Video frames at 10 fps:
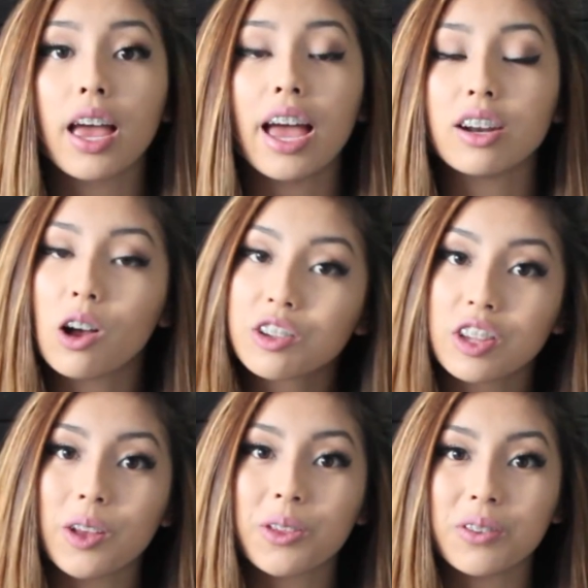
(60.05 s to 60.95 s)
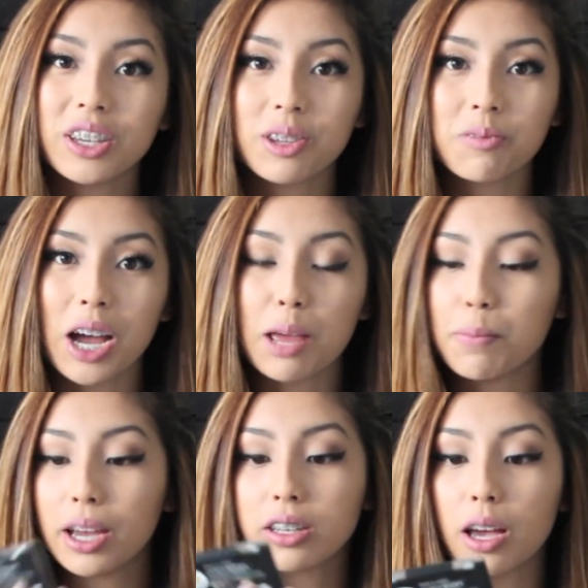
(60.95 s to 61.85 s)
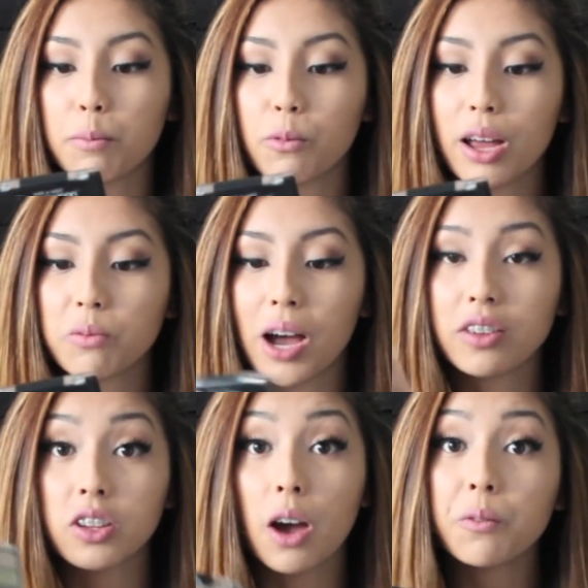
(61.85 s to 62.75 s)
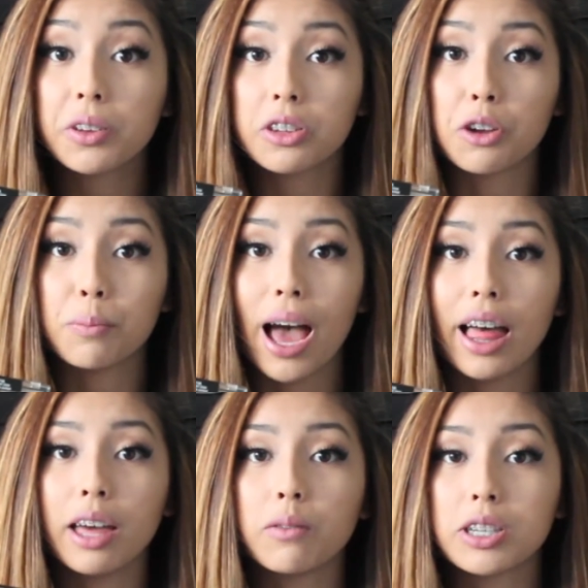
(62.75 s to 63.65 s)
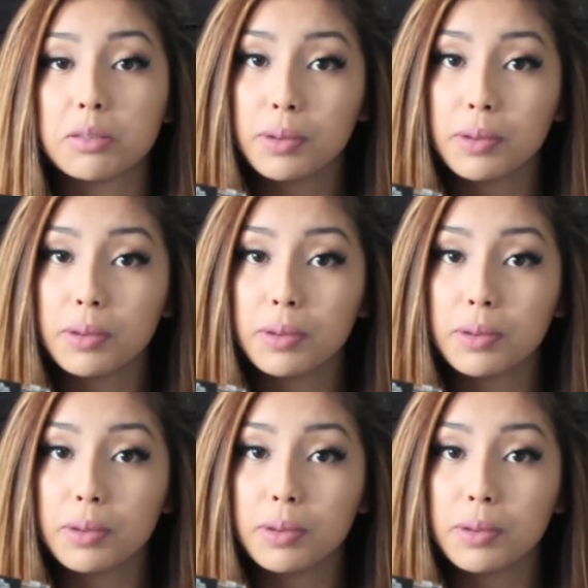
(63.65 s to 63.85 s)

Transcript: And also, the reason why I picked up Wet n Wild's Comfort Zone palette was